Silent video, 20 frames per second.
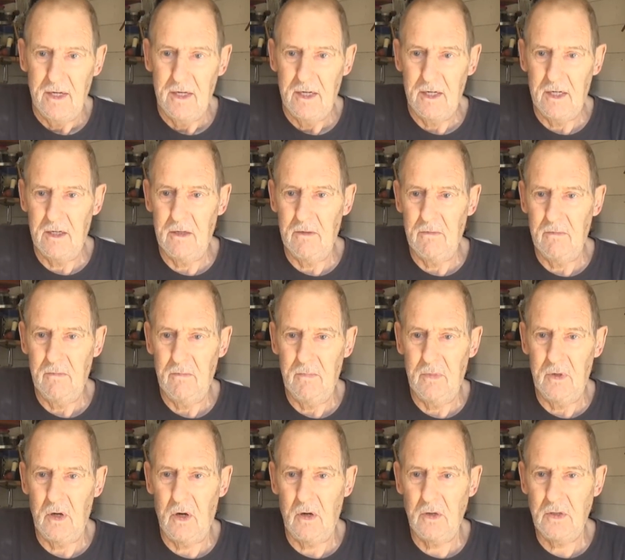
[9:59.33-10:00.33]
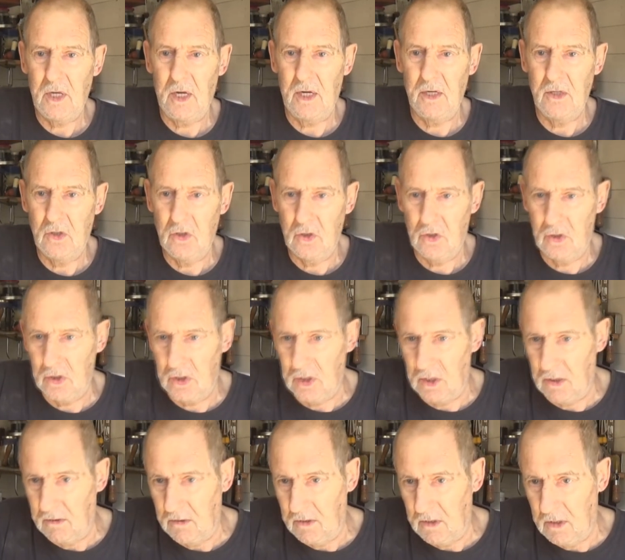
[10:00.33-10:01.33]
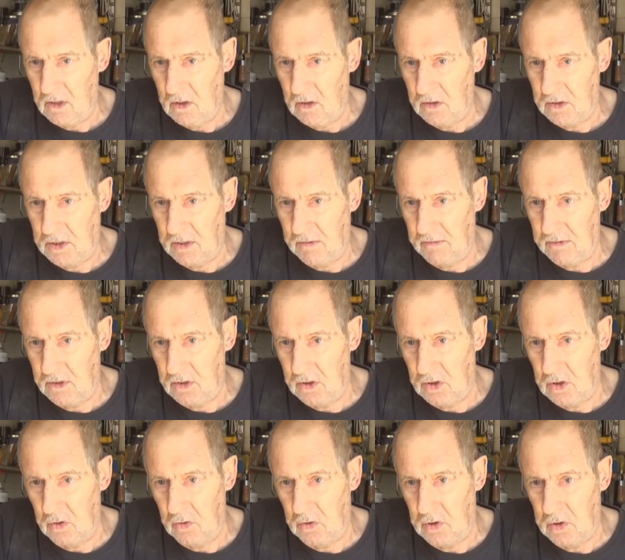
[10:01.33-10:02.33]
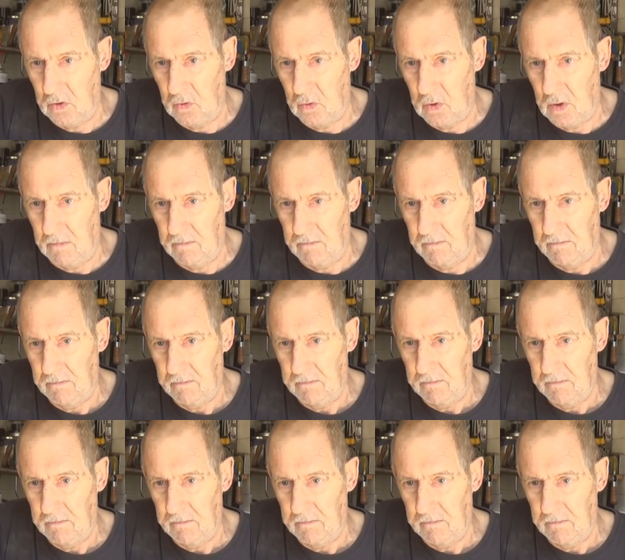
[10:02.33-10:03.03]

but I've done it just as something to do to